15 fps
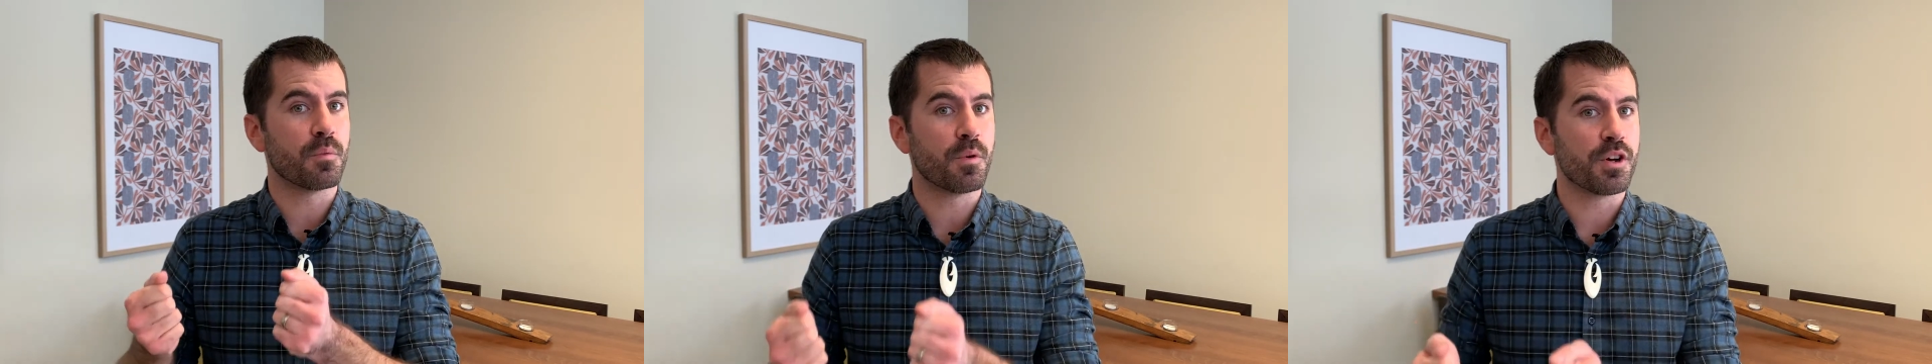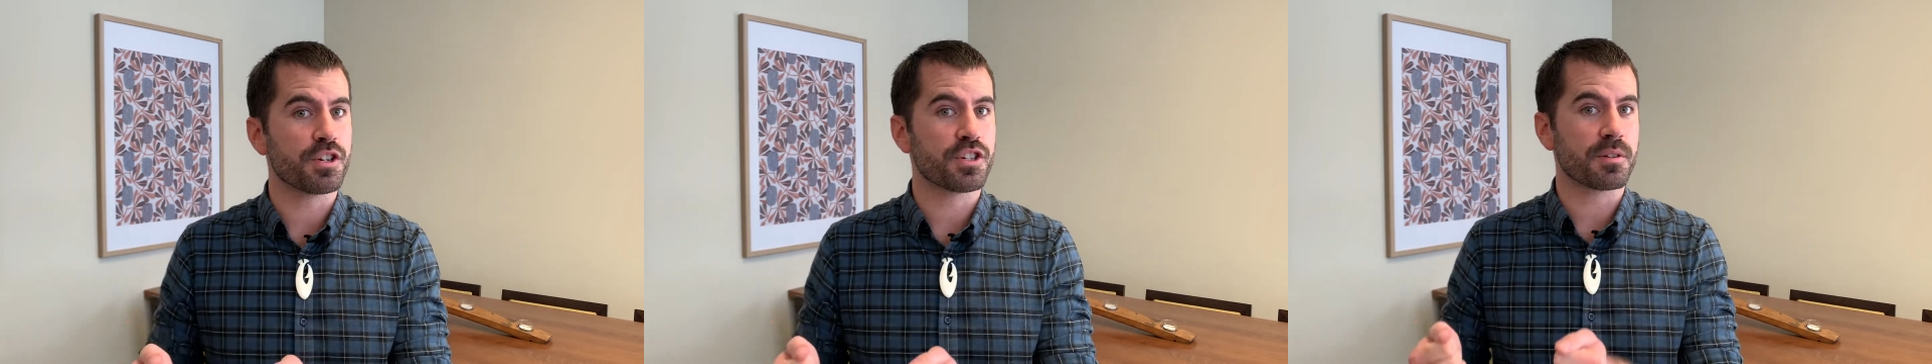
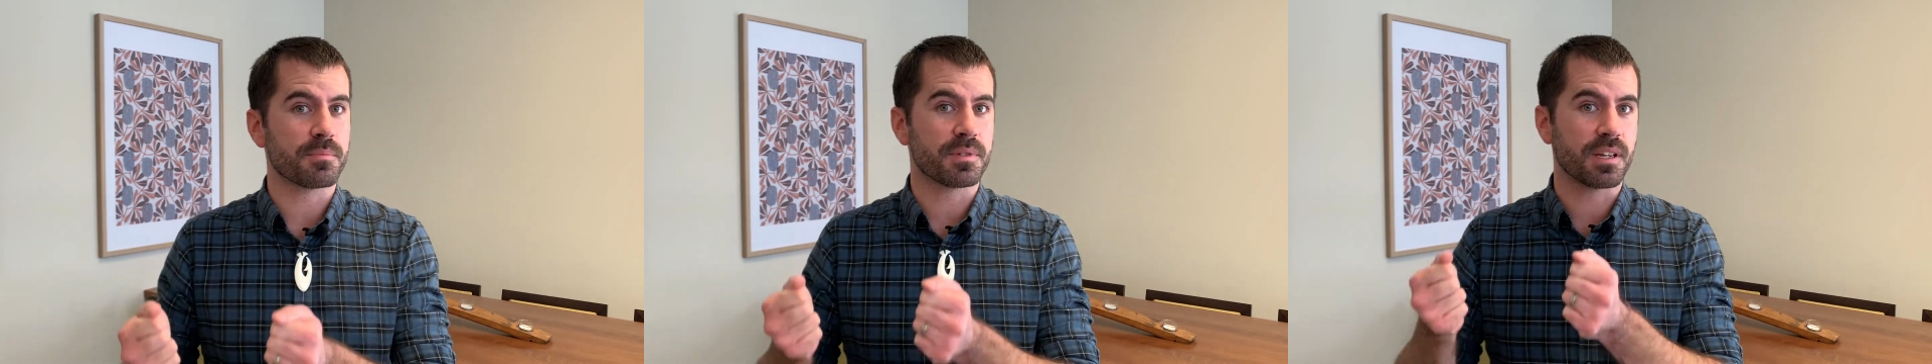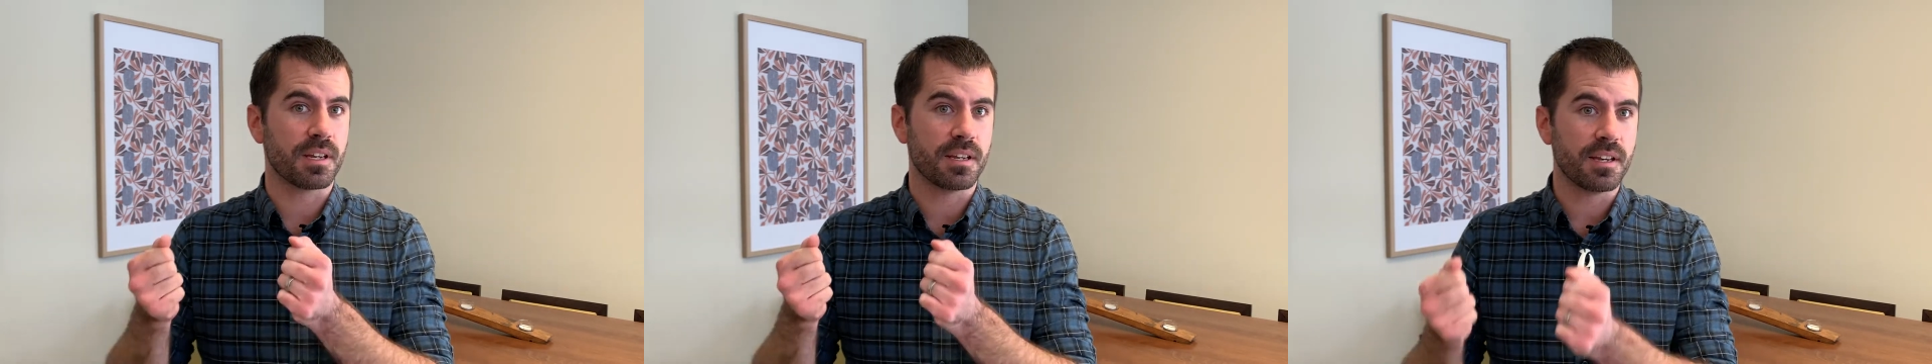worship
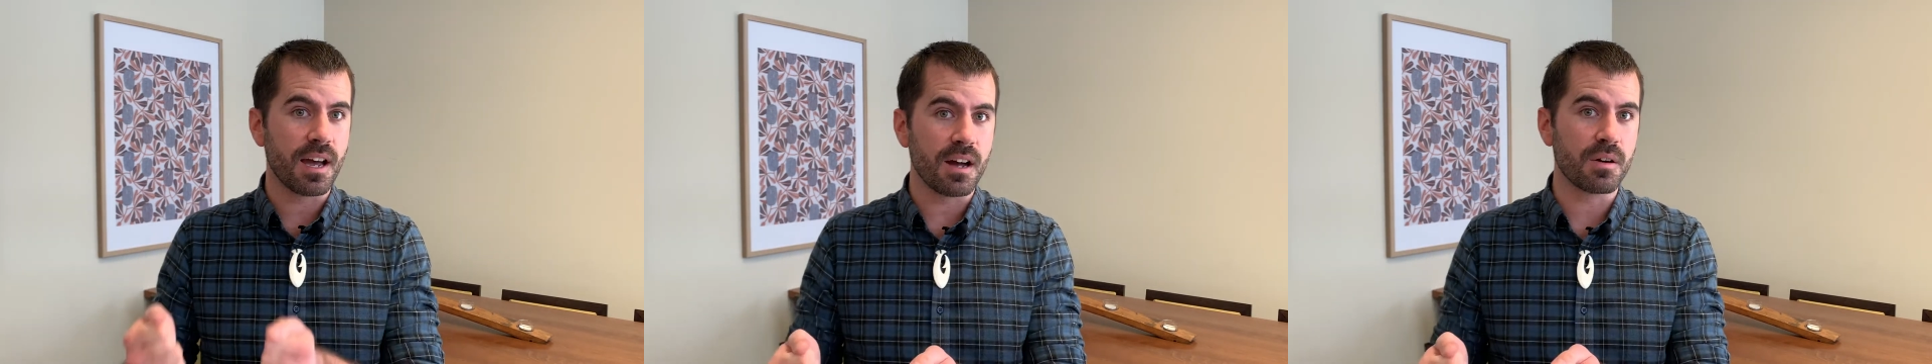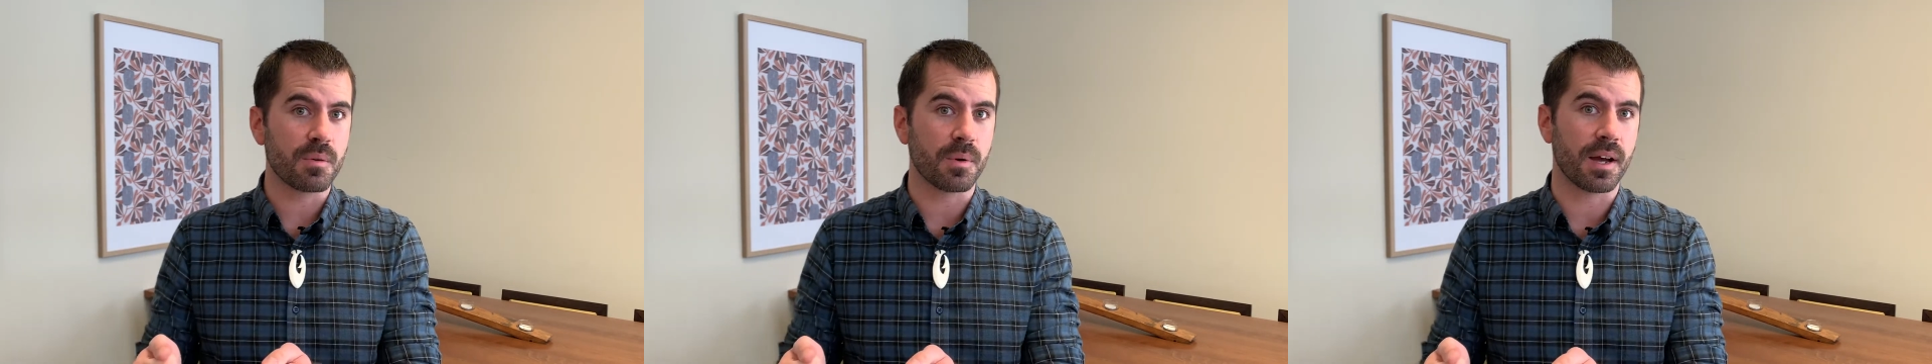to
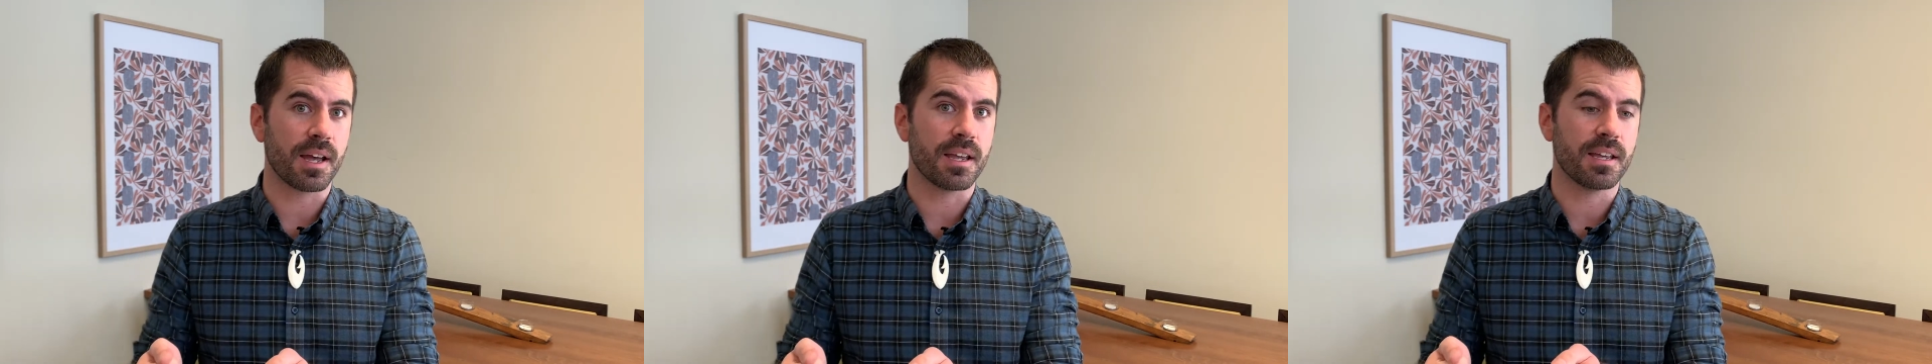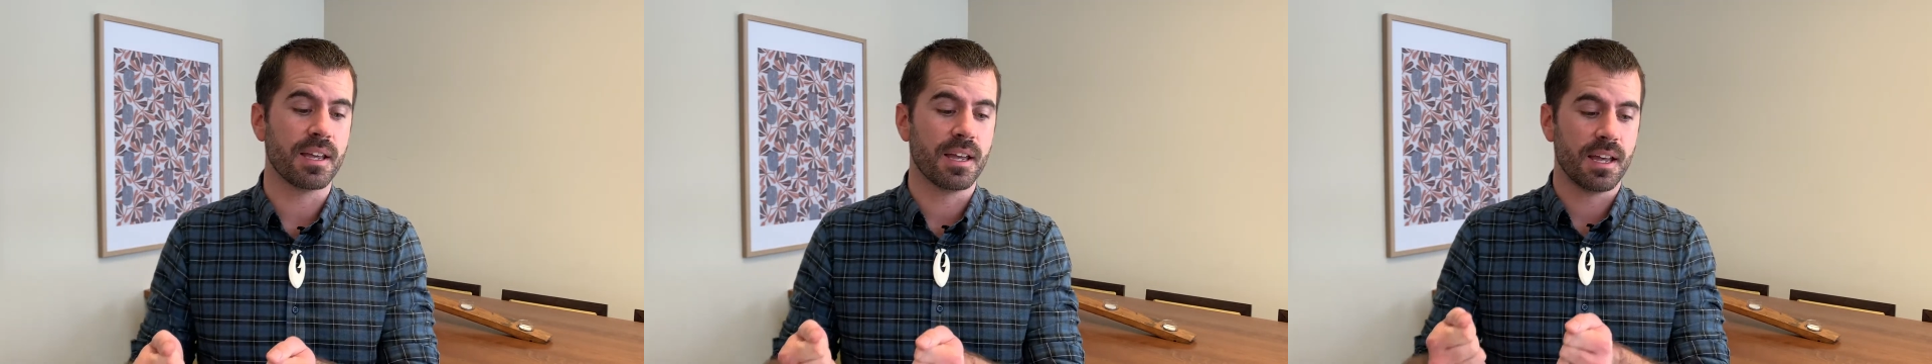
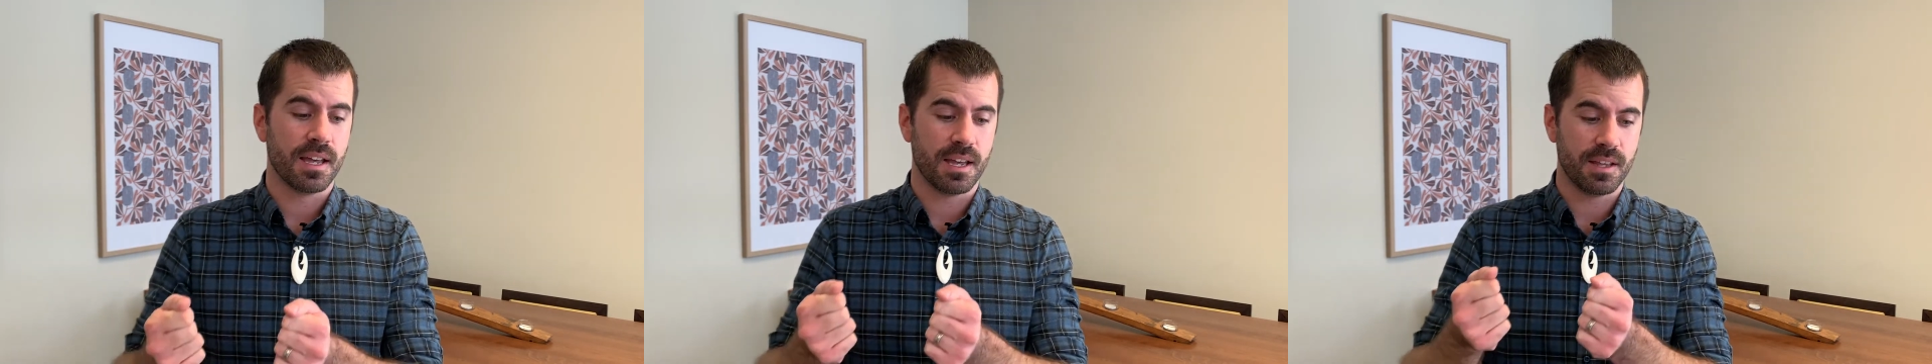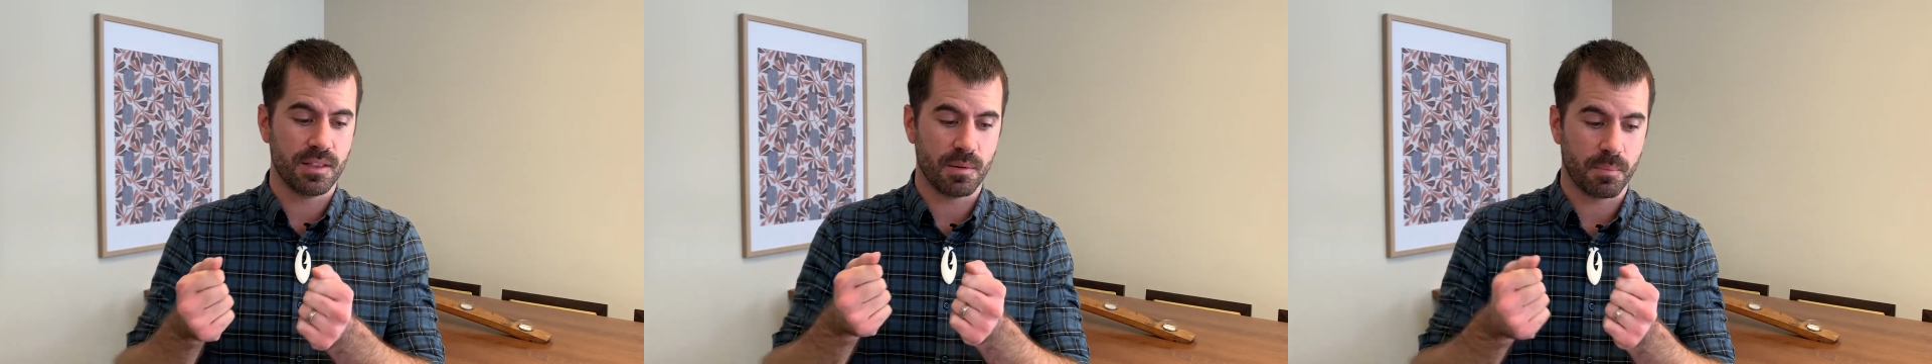Yahweh
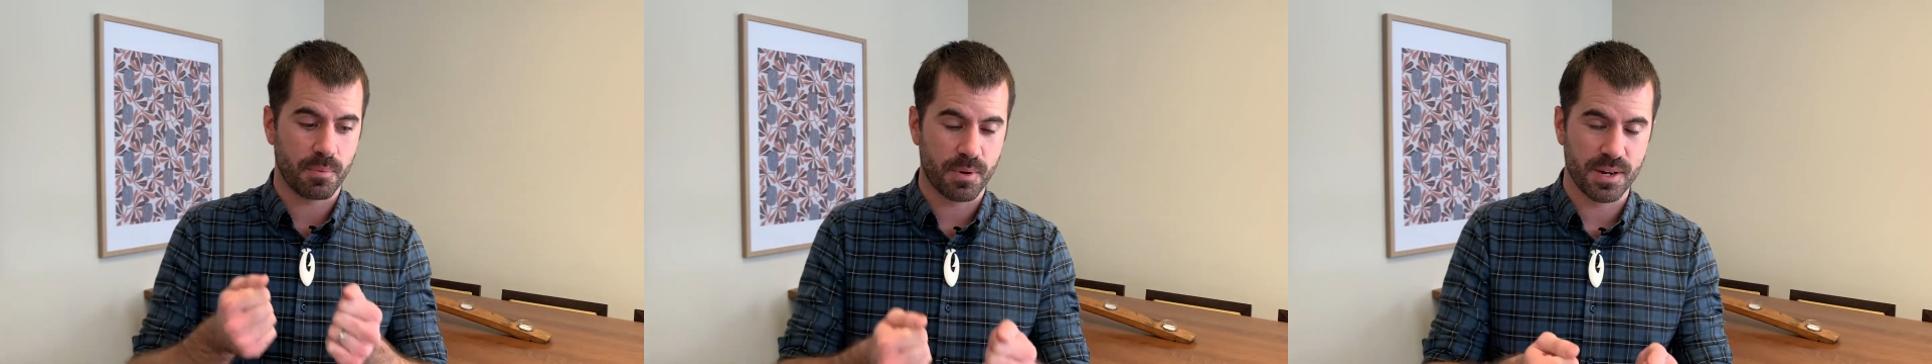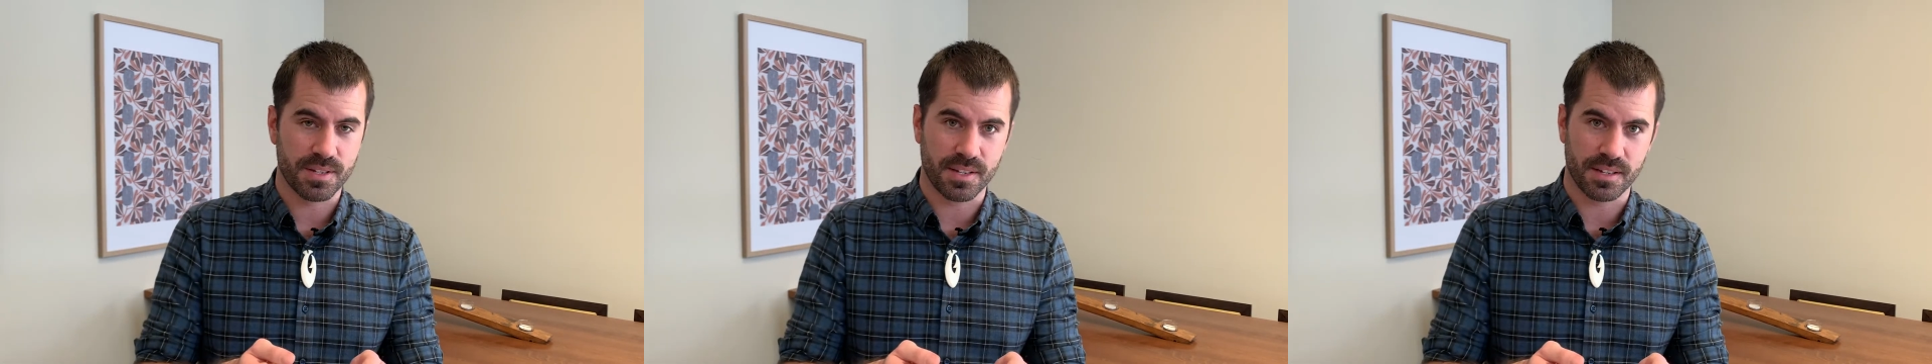in the
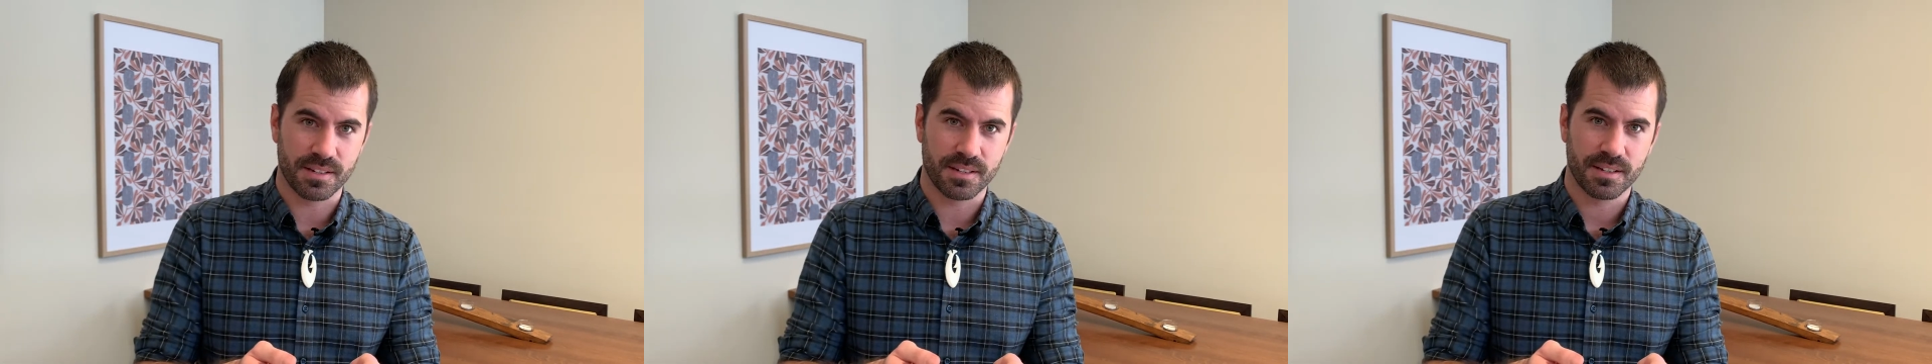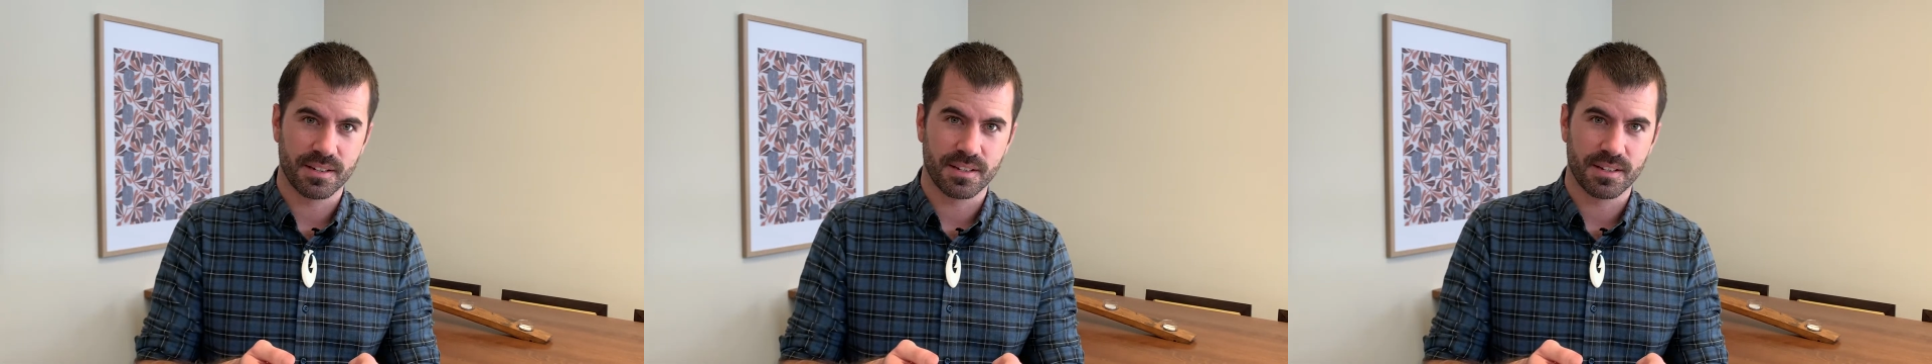present.